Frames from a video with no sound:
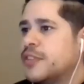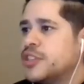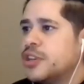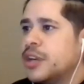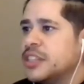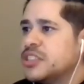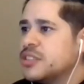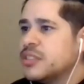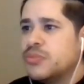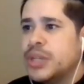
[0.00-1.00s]
For sure. And
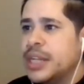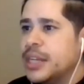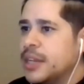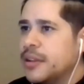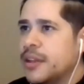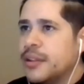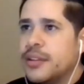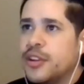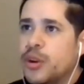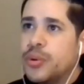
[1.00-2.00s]
just reading
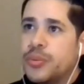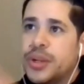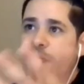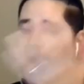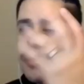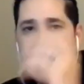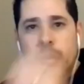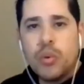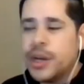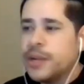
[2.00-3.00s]
it, you know, we're reading from
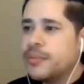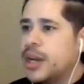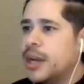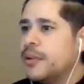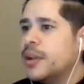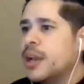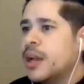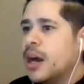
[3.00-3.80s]
Worn and Wound.